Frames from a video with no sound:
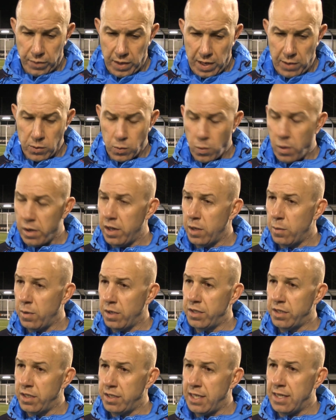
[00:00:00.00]
he was one of the
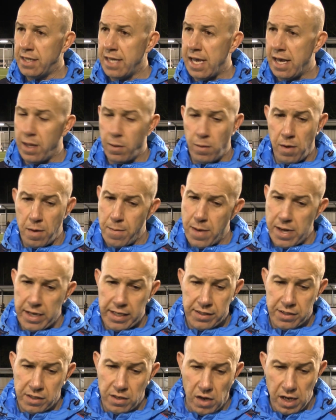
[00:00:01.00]
ones that did that. There weren't many
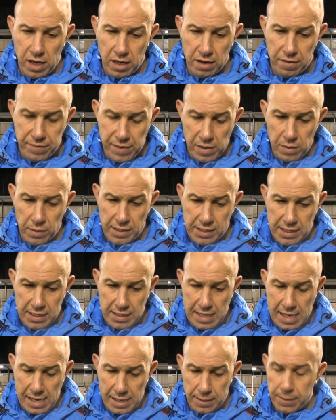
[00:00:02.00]
tonight, and I felt he did
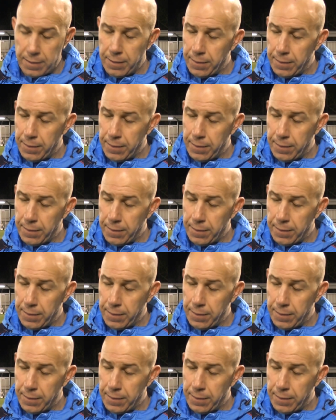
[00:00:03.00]
that.